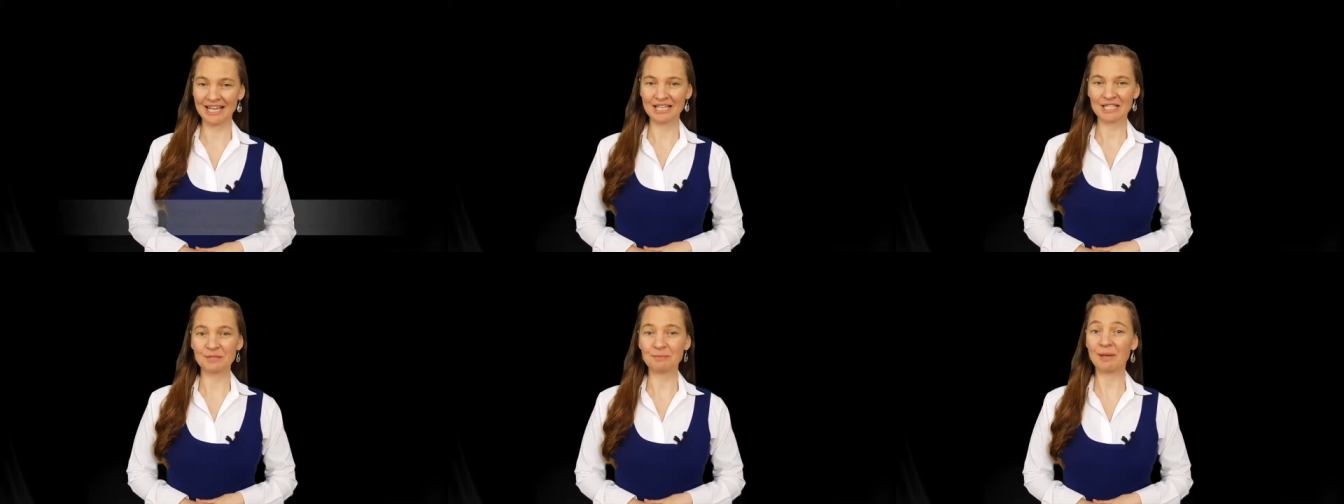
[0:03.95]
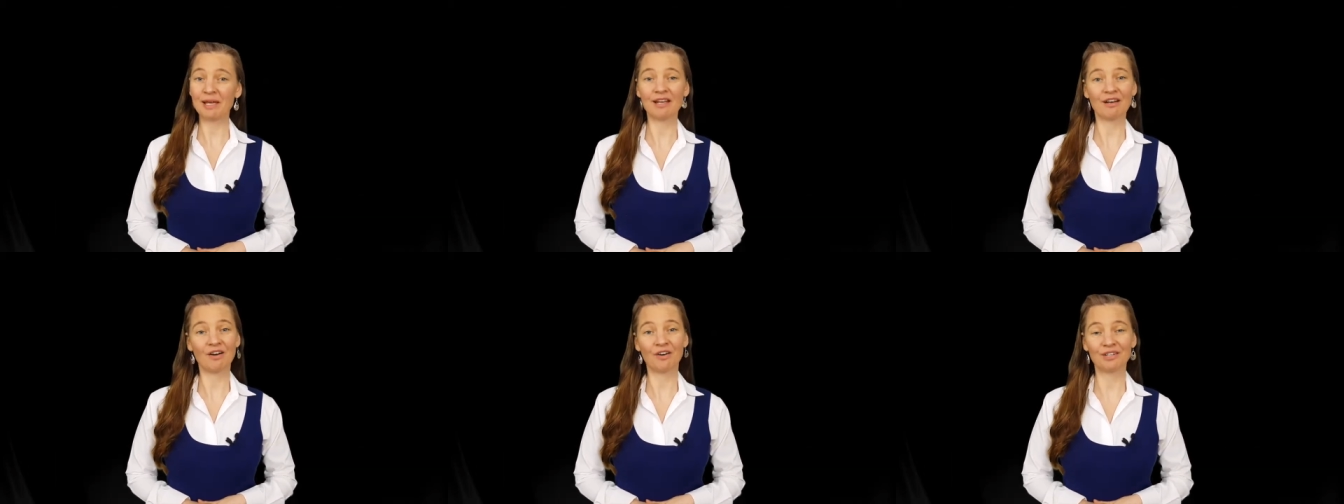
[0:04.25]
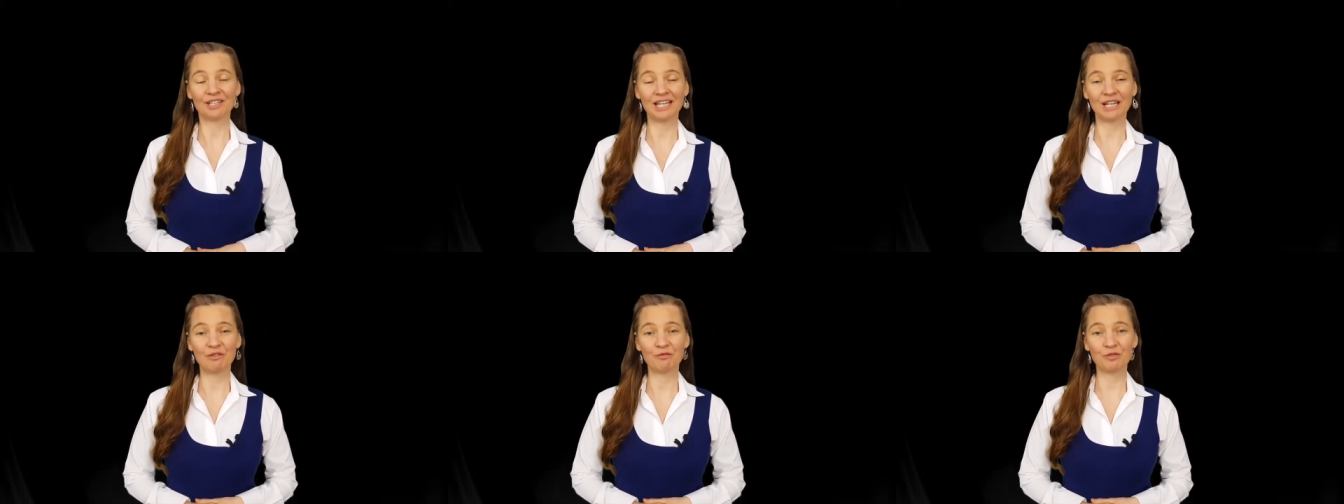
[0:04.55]
speaker
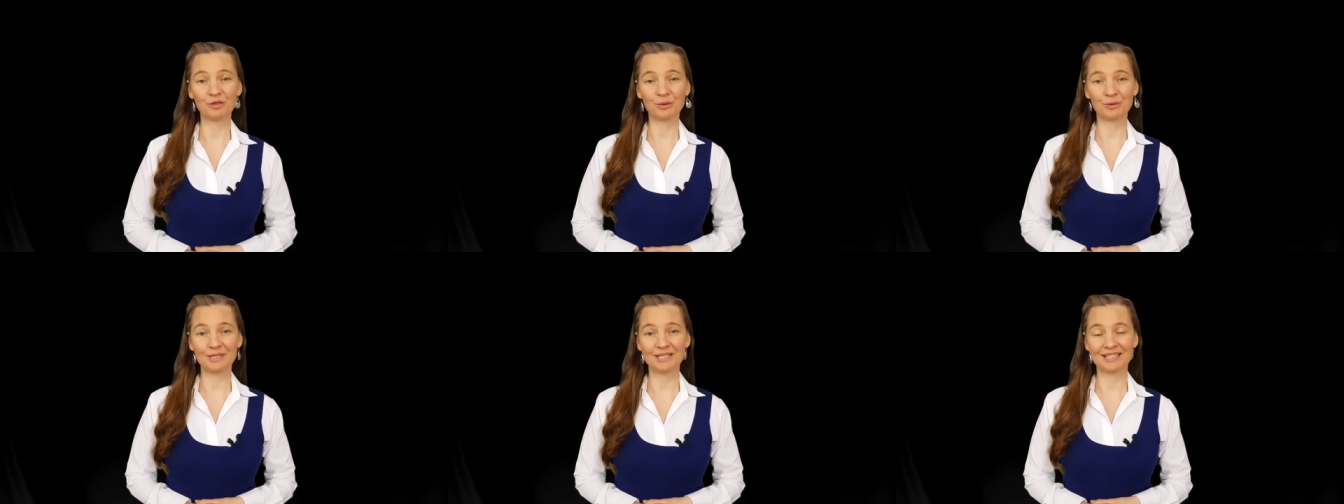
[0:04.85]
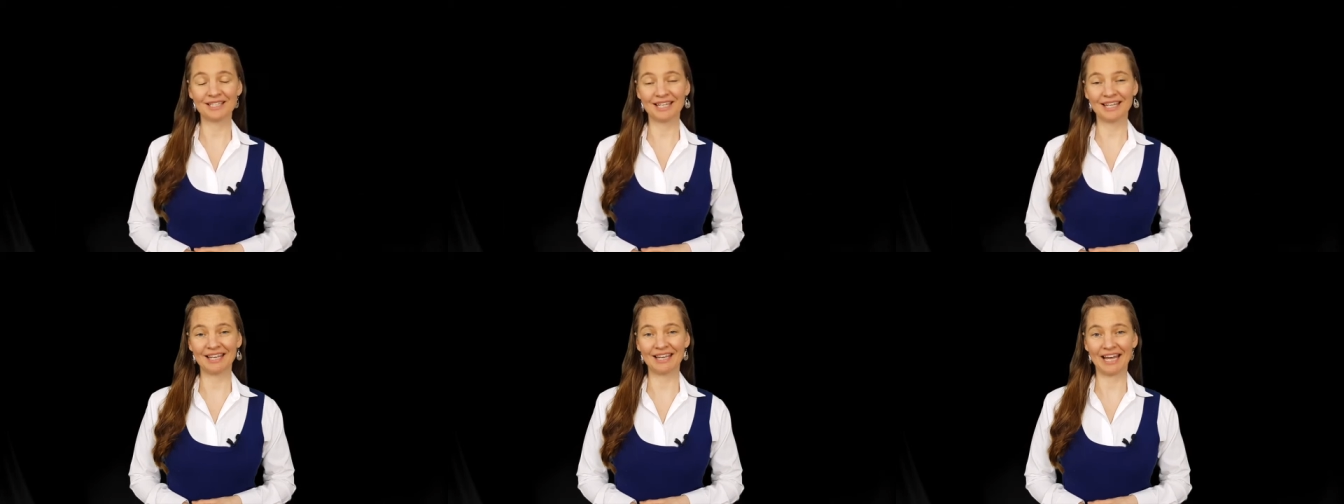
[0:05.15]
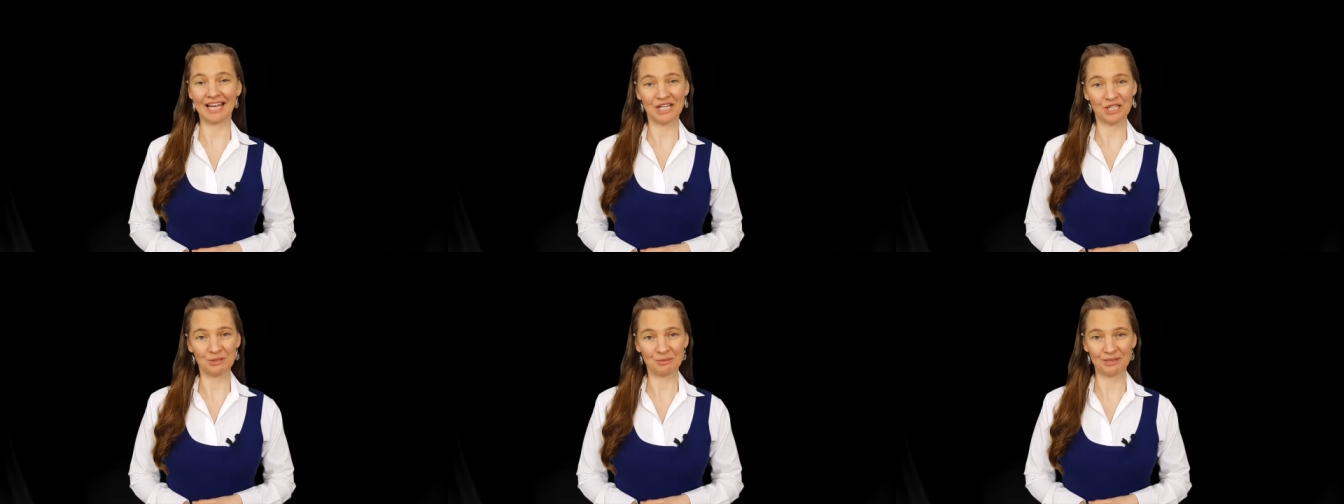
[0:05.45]
on influence,
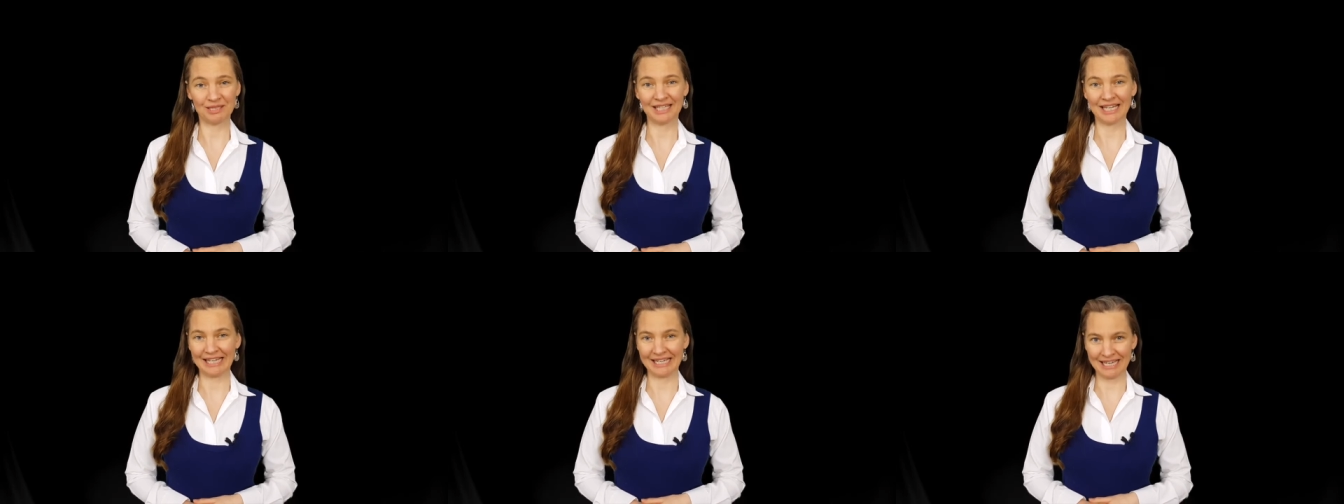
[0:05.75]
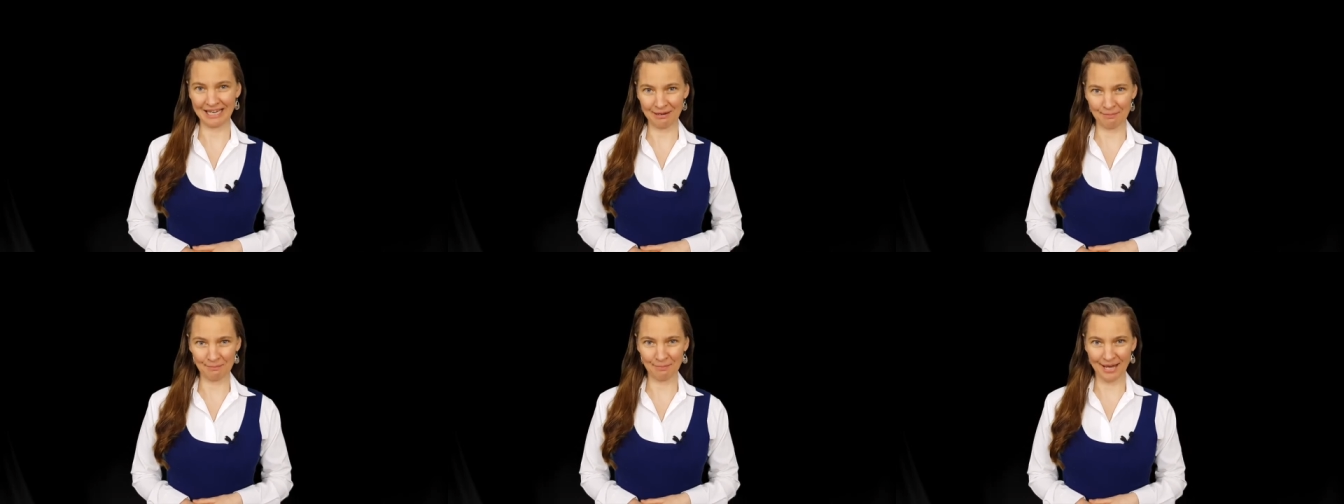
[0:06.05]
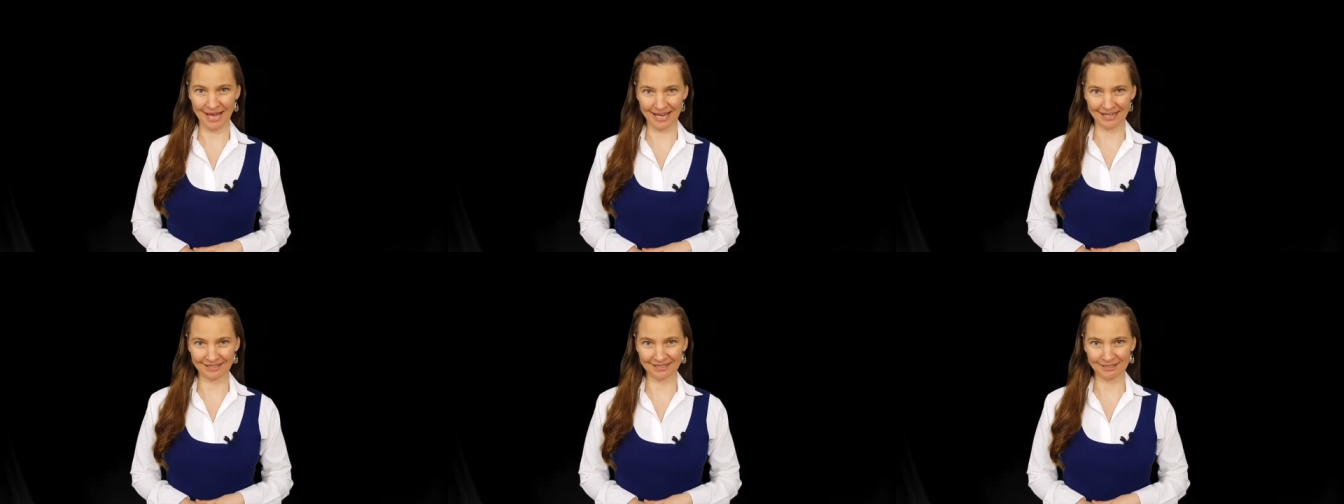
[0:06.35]
engagement and
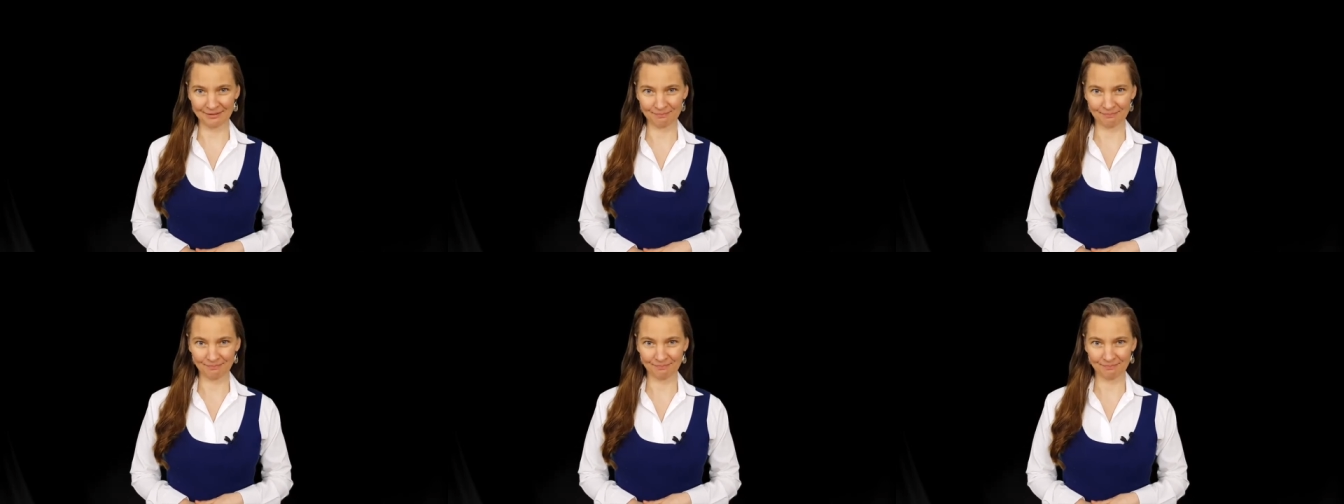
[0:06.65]
impact.